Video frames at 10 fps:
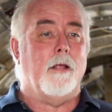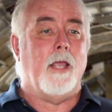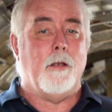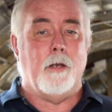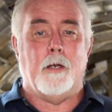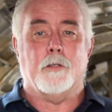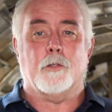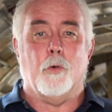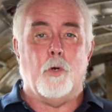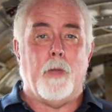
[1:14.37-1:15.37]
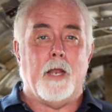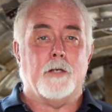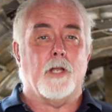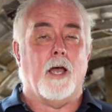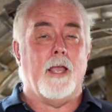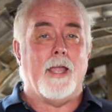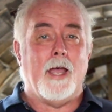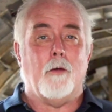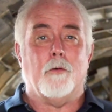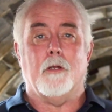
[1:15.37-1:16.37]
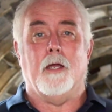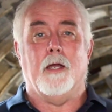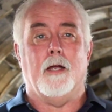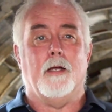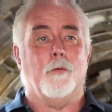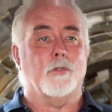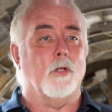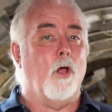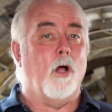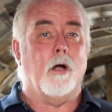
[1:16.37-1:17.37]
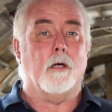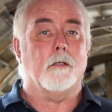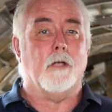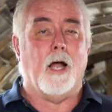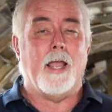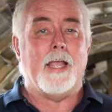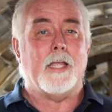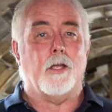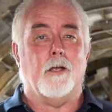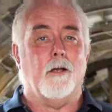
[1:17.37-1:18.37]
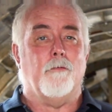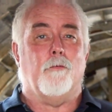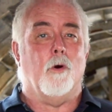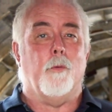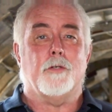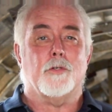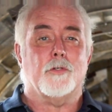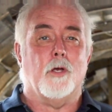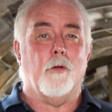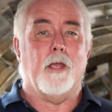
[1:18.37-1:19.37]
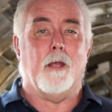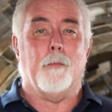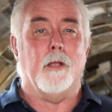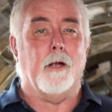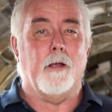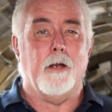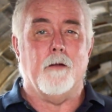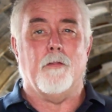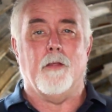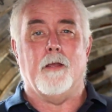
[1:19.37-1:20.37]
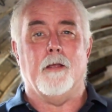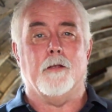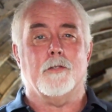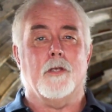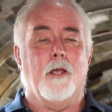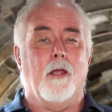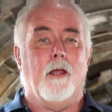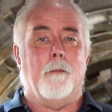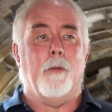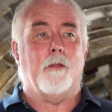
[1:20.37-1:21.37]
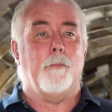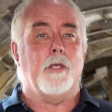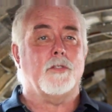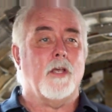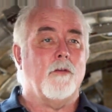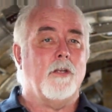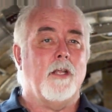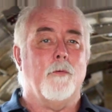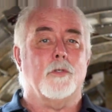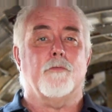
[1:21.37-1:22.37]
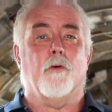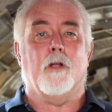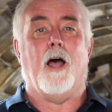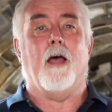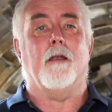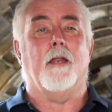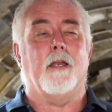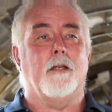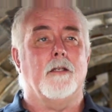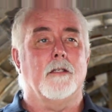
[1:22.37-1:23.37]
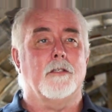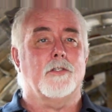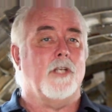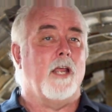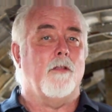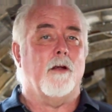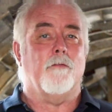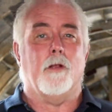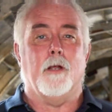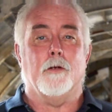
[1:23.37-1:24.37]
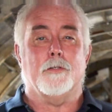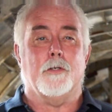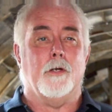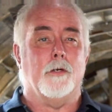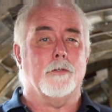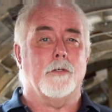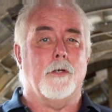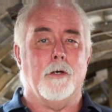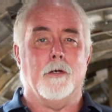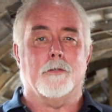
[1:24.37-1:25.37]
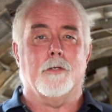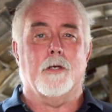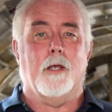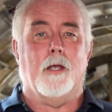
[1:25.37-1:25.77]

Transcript: Eaton and his crew managed to hike out. It was a long hike, 4 weeks or so. They had malaria and everything else. But the B-17 was forgotten, and it stayed there for years and years and years.